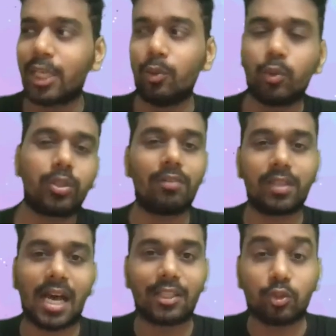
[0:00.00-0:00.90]
you to the
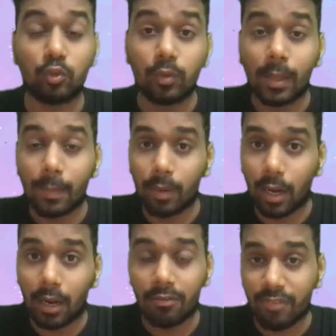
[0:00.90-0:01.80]
Vedantu
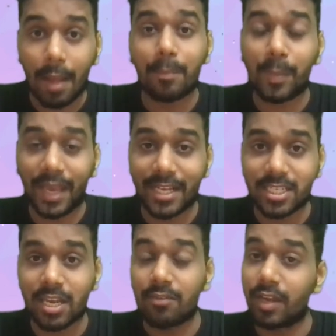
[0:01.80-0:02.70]
web page
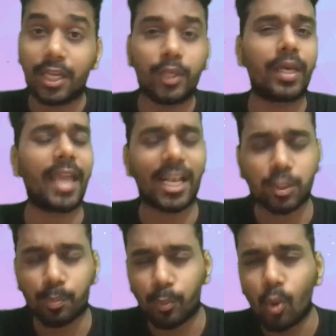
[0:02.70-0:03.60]
where you can
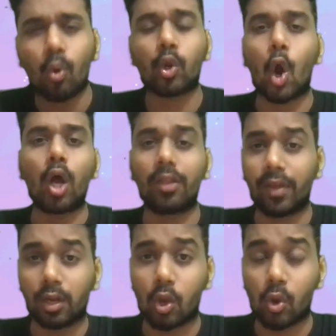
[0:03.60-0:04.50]
explore all
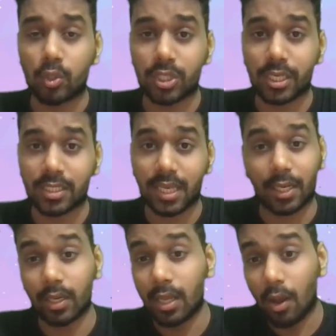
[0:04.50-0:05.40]
other courses.
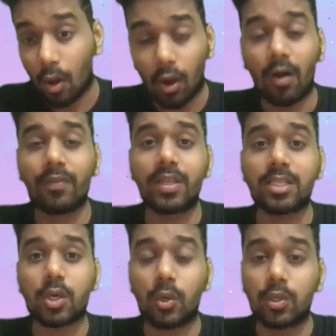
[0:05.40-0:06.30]
And on this
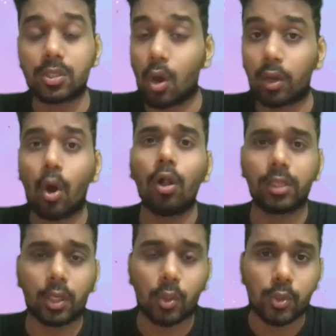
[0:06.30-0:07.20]
course, on all
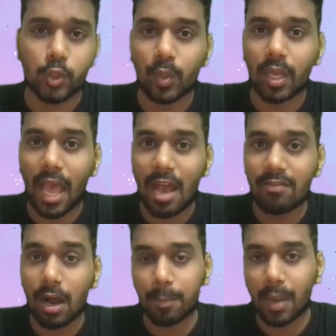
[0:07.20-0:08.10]
the course, you will
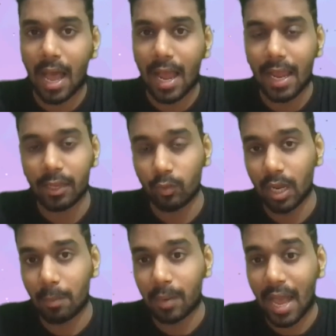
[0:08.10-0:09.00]
apply
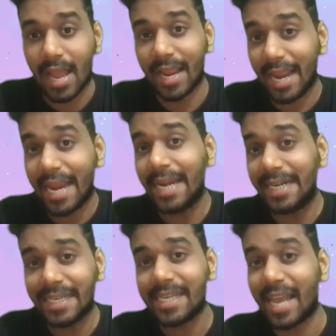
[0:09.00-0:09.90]

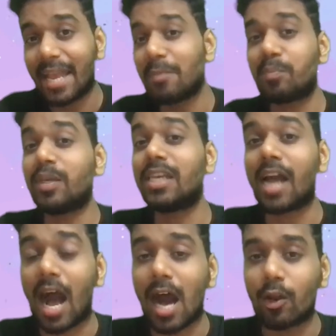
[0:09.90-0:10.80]

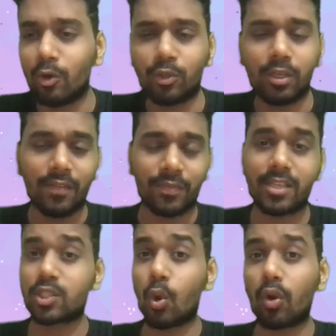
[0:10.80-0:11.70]
ADAPRO.
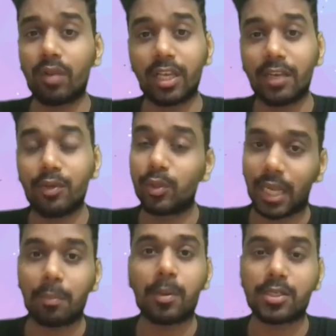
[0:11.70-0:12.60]
This code will give you
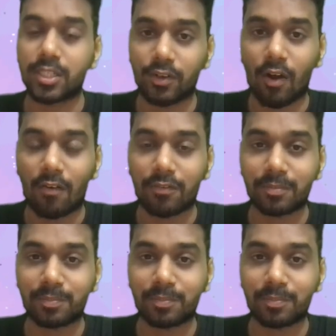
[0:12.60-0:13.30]
10% off.